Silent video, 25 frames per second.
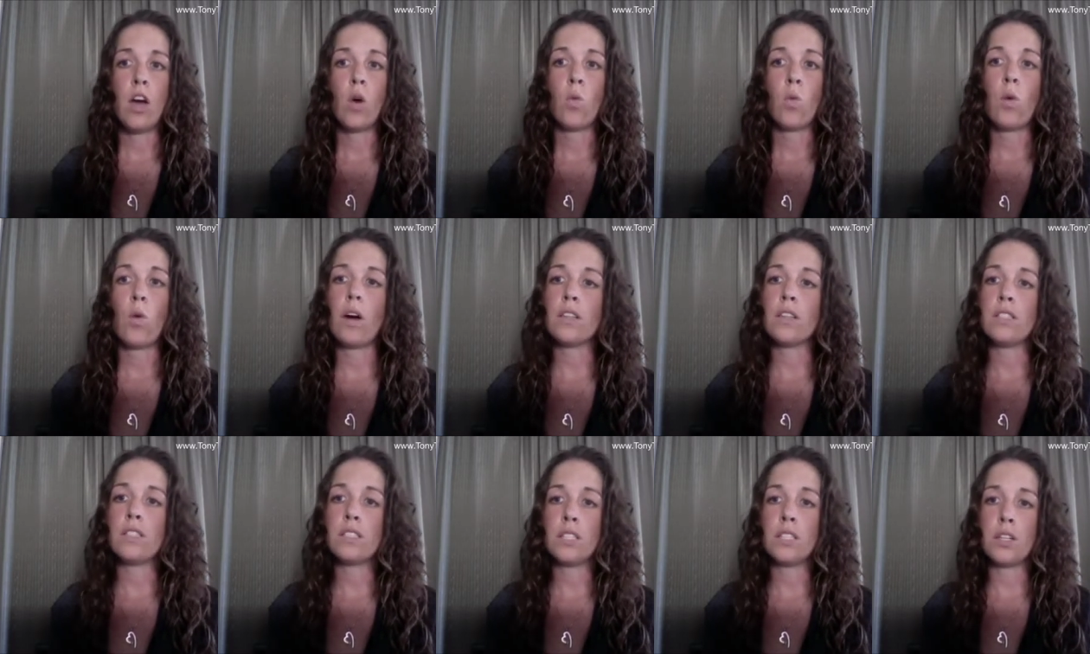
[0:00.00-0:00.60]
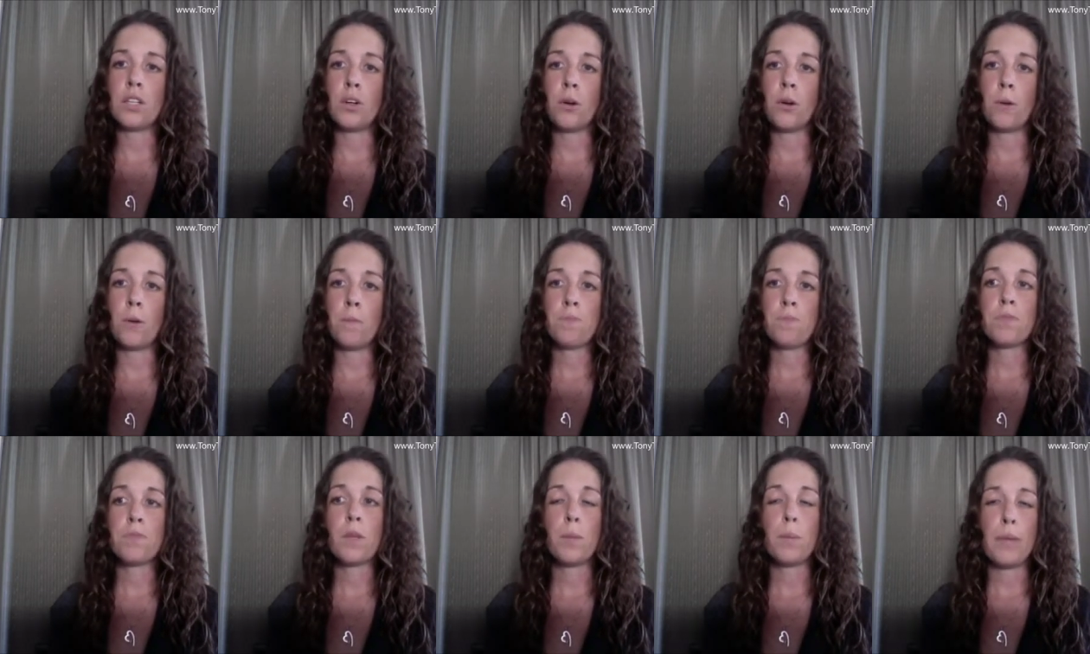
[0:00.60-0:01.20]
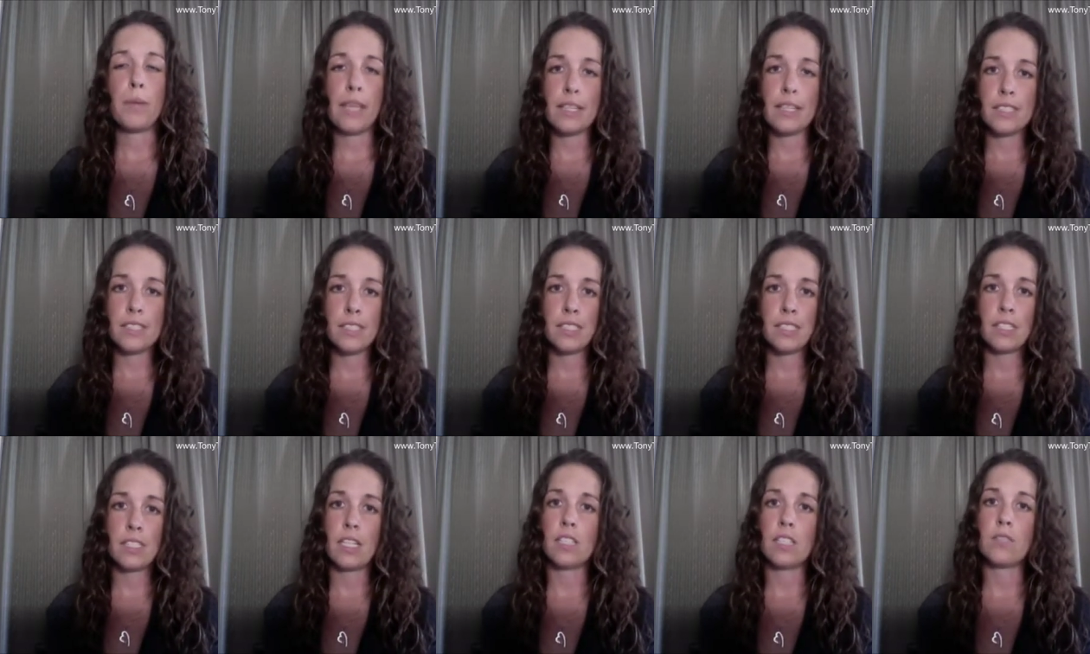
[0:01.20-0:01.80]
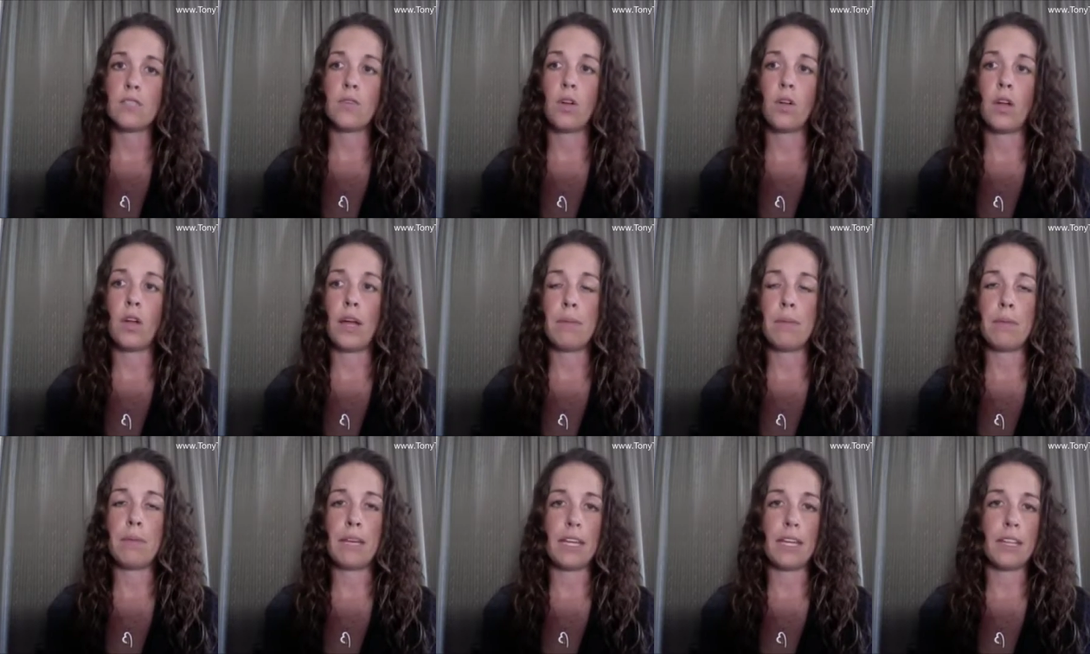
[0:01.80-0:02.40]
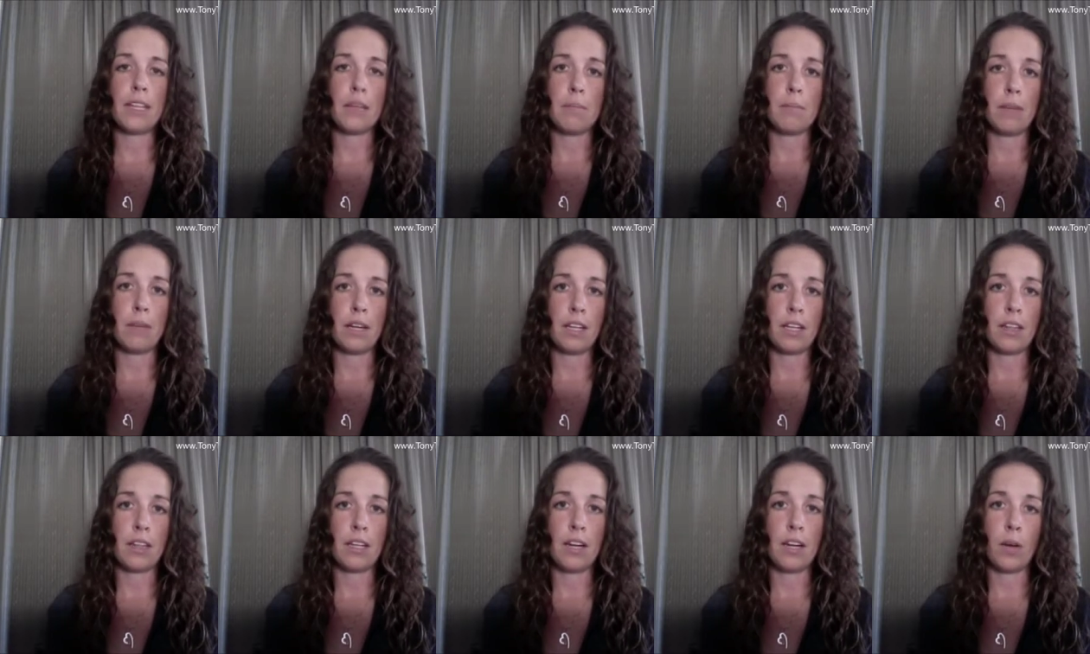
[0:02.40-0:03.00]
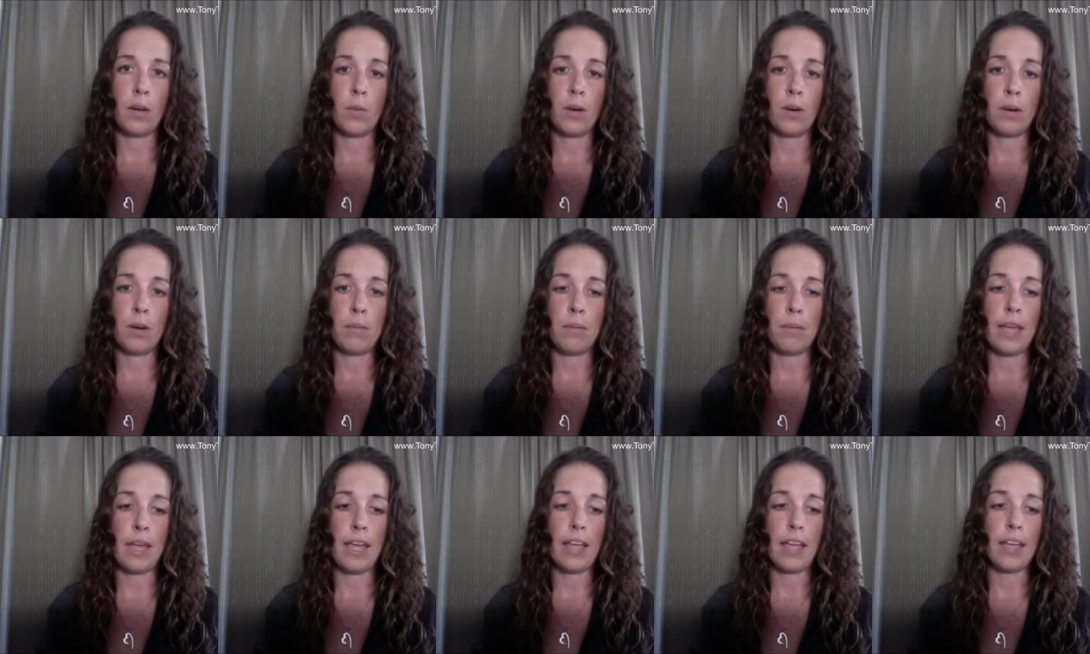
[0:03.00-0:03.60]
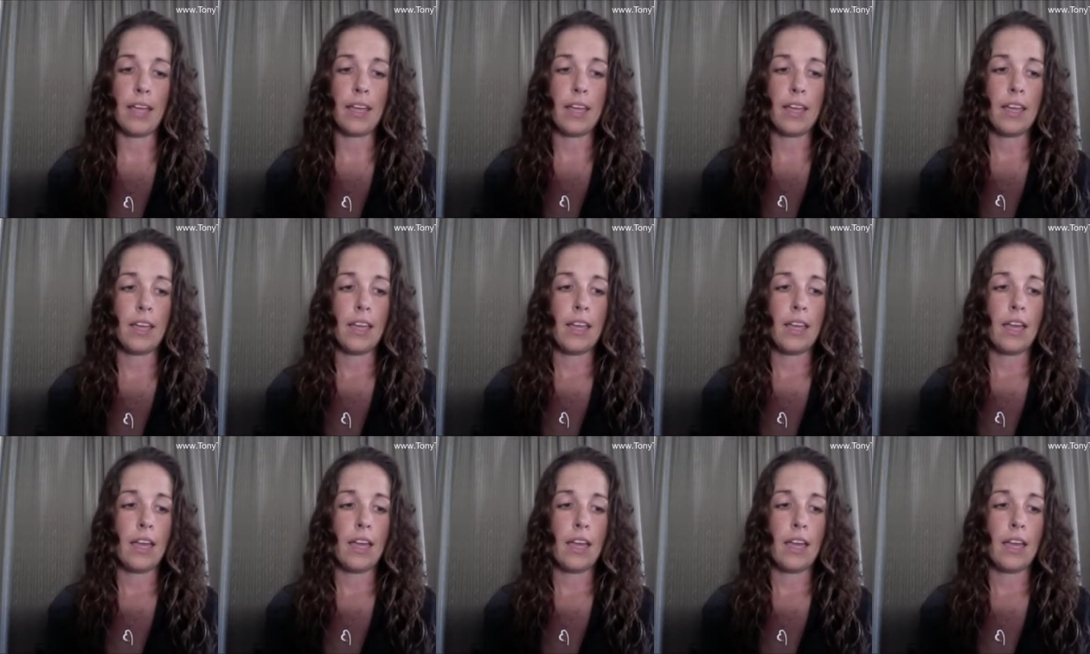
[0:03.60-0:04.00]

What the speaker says: while still being successful and making the money that I want to make.